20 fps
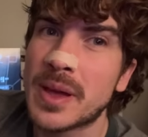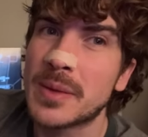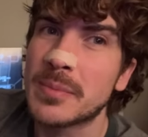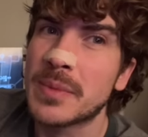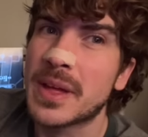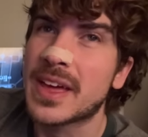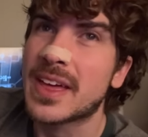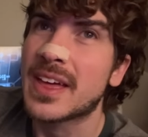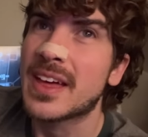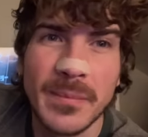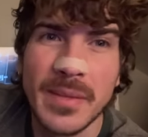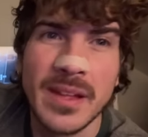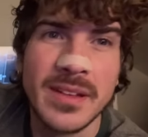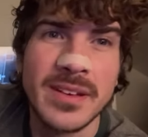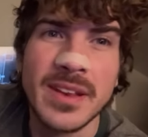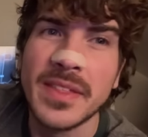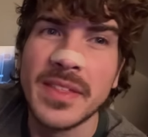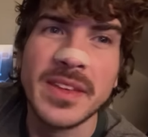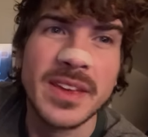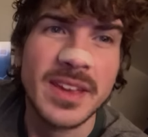I'm like,
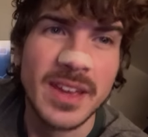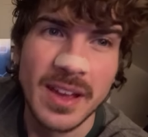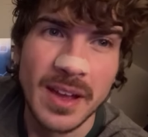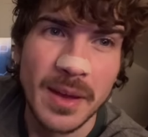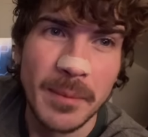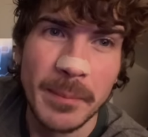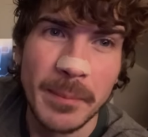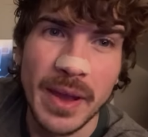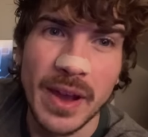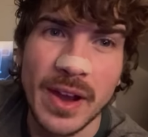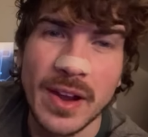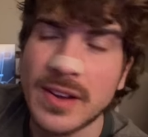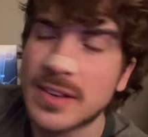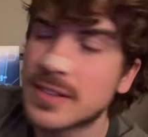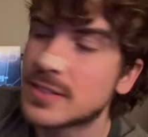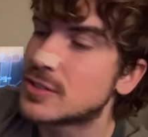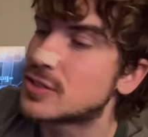nothing can compare.